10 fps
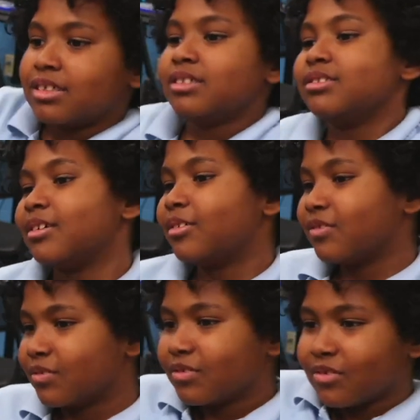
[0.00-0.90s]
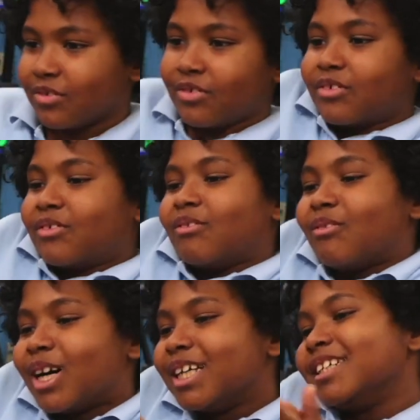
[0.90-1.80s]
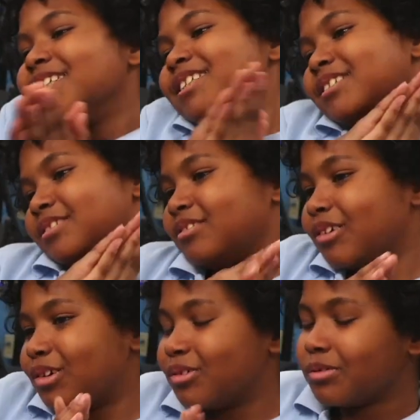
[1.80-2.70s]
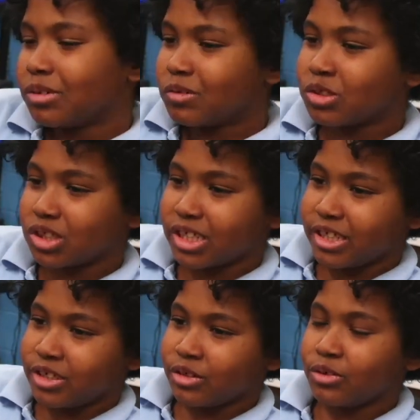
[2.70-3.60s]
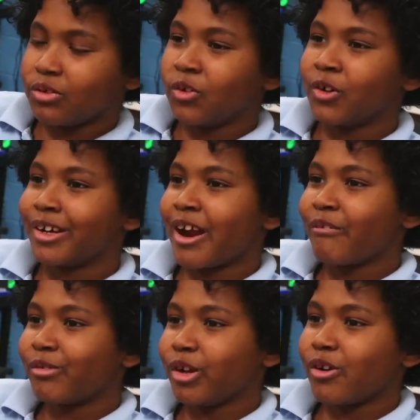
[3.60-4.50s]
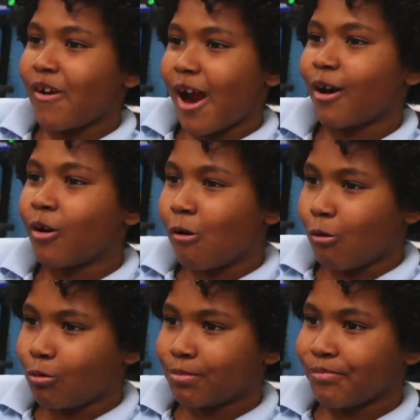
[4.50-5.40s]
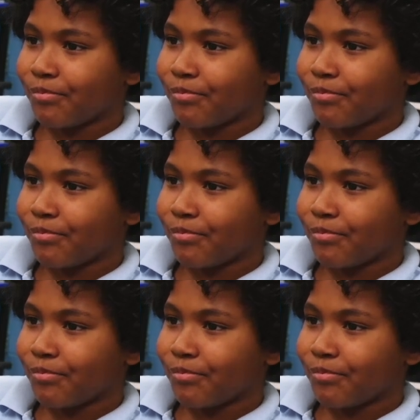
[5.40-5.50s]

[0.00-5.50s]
So, what do you usually do whenever you're at home